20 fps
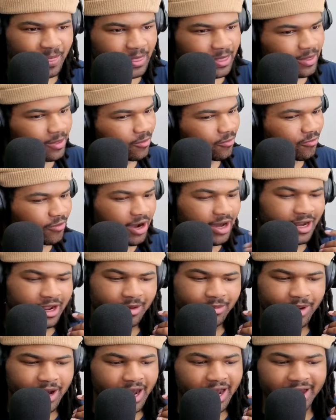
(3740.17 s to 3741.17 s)
right
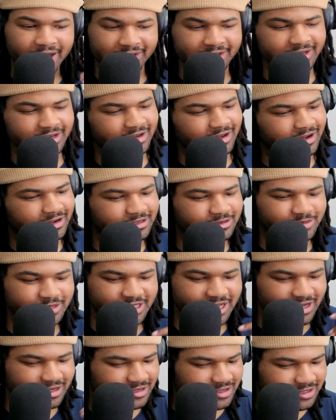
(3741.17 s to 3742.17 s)
up my alley.
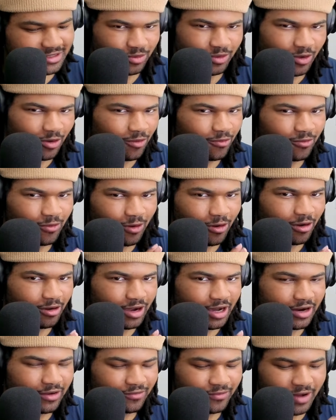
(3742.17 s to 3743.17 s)
100%. Just overall
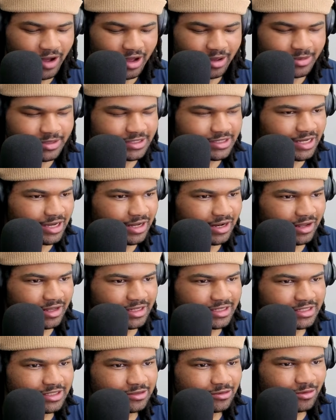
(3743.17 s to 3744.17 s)
kind of vibe and sound I
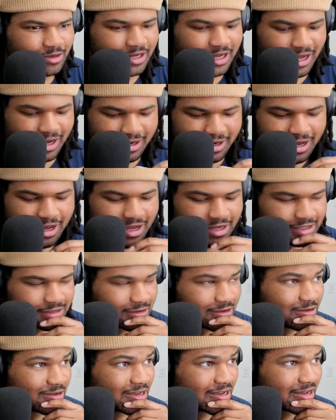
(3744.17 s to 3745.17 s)
listen to a lot.
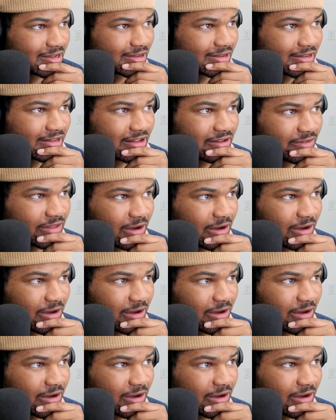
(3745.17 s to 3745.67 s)
So yeah, love that